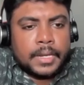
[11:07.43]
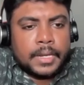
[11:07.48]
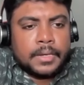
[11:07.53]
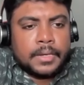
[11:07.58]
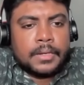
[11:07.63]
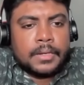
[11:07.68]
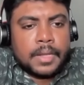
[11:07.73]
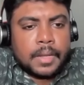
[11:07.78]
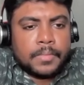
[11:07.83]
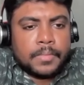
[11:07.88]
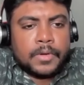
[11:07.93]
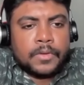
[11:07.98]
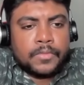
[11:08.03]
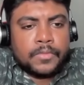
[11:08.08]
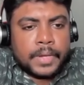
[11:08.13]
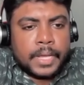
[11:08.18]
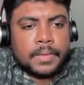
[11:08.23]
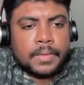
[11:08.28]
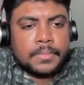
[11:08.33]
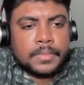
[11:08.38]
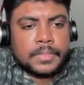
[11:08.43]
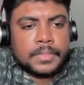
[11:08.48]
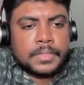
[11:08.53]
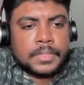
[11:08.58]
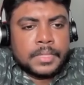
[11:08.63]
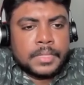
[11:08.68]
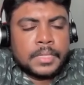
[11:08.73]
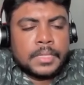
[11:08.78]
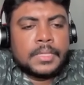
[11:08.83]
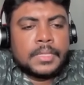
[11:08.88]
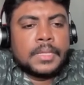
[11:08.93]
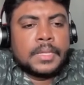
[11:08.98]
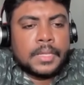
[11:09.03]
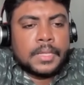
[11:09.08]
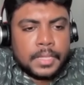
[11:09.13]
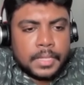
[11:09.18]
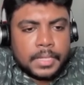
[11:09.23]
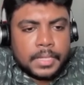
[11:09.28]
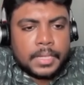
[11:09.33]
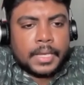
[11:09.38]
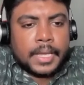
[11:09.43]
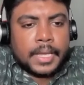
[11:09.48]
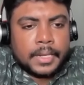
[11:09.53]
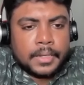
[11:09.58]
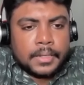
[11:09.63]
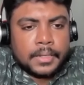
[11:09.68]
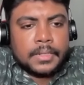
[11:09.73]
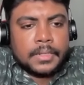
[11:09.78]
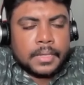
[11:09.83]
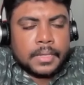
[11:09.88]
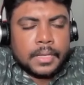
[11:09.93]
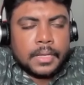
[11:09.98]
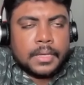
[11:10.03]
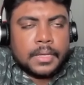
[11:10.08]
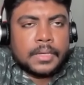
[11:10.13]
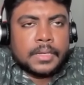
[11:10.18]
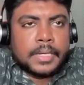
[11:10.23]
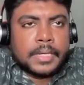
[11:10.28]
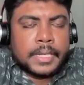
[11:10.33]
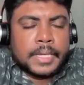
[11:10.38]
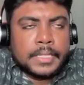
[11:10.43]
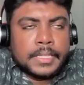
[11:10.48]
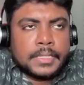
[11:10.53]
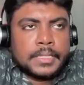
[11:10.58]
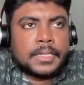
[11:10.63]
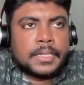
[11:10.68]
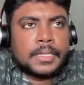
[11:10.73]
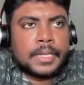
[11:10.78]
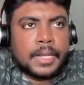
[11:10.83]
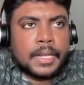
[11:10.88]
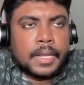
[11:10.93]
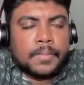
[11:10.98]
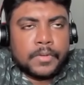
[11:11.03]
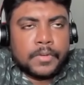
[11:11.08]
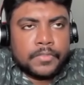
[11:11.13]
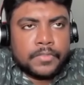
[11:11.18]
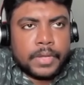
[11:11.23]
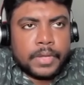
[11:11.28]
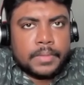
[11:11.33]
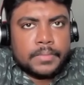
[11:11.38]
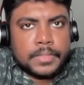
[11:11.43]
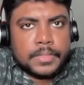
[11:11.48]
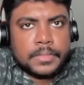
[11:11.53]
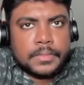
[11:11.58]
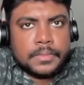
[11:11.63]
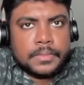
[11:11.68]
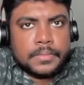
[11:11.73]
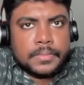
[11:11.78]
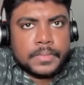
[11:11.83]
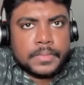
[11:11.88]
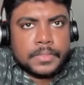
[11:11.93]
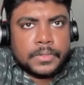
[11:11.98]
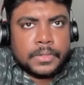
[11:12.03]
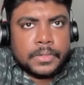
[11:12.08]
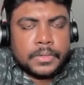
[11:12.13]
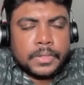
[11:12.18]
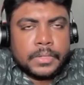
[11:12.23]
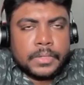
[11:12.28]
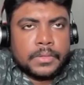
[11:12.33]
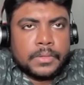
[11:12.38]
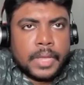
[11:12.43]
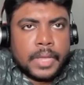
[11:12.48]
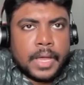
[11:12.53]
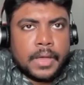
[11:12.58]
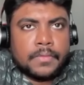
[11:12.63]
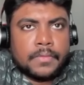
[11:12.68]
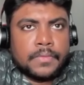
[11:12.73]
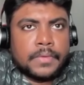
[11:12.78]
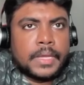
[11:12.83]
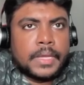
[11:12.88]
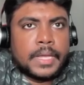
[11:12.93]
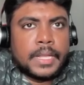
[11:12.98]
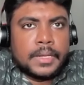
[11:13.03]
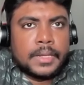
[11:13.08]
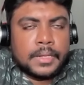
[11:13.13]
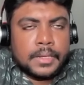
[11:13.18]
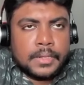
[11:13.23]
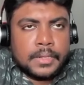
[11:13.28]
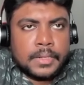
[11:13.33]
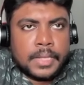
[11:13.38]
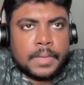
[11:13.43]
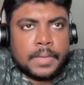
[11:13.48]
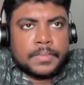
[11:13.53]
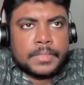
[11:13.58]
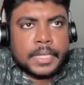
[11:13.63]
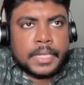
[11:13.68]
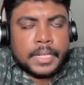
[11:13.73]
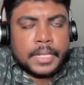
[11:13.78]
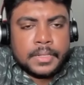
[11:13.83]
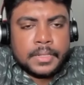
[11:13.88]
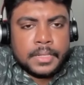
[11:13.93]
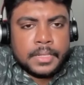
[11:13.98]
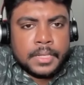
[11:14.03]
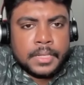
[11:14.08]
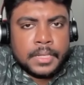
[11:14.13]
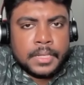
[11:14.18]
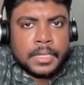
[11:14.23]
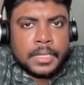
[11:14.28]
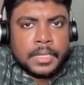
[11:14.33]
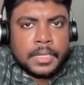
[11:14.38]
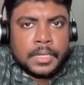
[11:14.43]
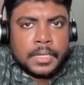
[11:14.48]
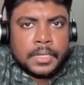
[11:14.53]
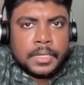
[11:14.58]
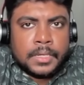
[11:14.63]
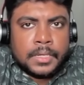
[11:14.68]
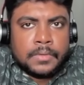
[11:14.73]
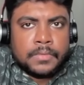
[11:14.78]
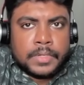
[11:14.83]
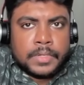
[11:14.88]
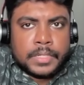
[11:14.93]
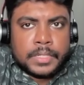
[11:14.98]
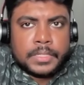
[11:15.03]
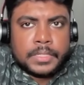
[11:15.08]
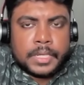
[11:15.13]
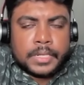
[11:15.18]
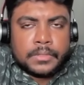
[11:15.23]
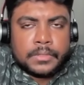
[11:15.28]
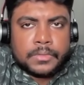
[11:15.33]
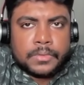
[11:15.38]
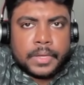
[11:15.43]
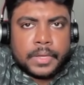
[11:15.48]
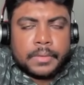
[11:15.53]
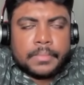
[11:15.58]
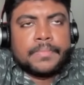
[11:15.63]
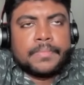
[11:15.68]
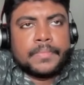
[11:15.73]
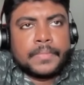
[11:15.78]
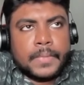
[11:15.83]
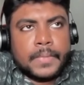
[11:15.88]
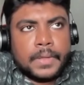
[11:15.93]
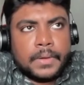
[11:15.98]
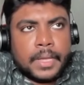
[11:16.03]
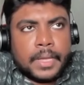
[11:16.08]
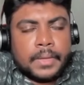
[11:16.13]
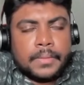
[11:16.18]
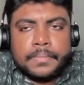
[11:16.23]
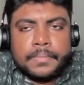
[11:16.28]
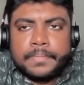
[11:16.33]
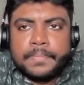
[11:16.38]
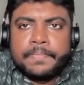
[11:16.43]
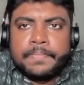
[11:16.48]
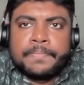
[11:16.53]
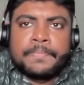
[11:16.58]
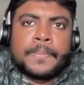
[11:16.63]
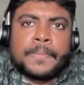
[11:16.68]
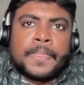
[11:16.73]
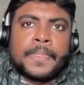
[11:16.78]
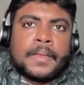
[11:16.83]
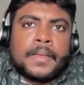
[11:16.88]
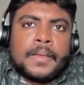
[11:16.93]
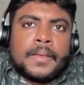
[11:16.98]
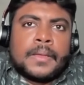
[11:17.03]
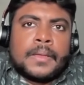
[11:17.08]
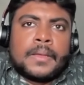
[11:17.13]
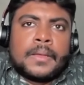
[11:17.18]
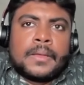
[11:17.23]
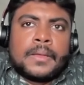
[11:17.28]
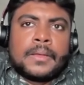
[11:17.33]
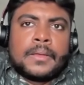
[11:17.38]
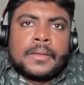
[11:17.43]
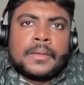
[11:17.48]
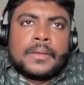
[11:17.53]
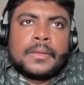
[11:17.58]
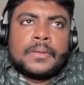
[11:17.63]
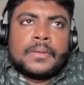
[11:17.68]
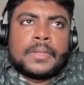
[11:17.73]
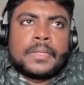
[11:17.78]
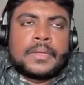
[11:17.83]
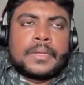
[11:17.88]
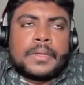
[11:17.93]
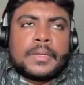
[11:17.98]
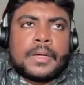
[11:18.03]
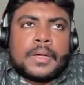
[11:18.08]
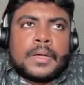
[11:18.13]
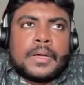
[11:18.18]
n number of times again against n number of times. So you have n times n, which is n square. Okay, good.